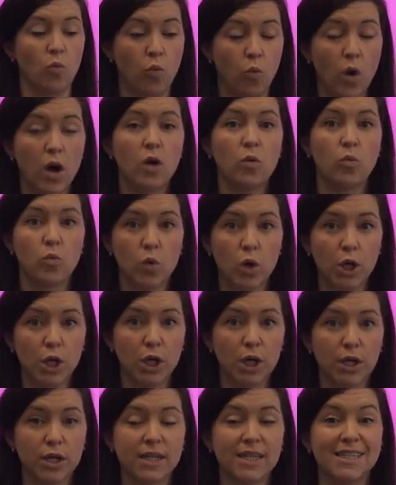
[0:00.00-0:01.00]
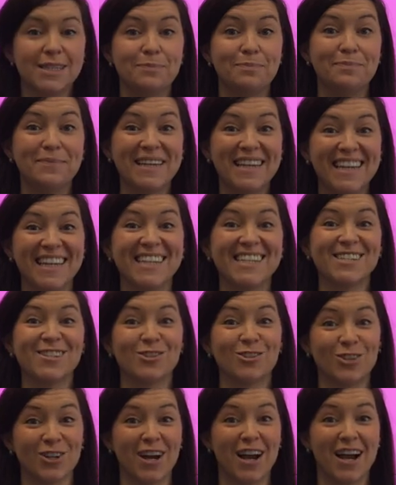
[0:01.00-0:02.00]
what word is being
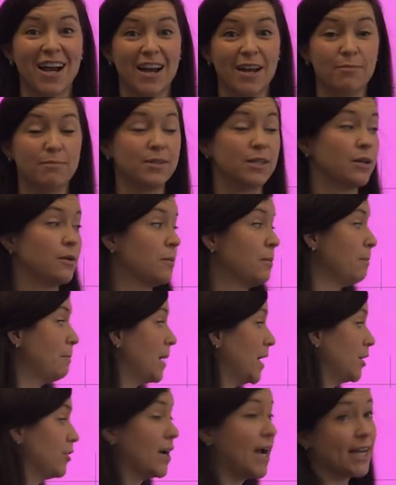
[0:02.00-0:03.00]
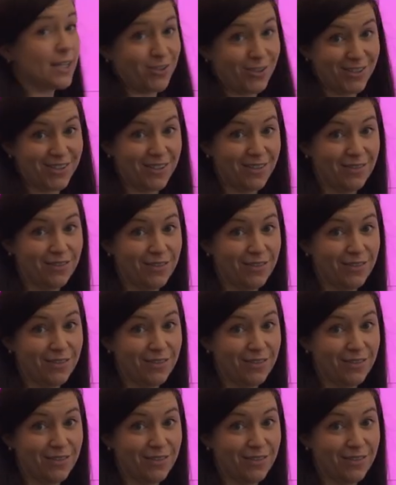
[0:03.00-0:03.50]
described by your adjective.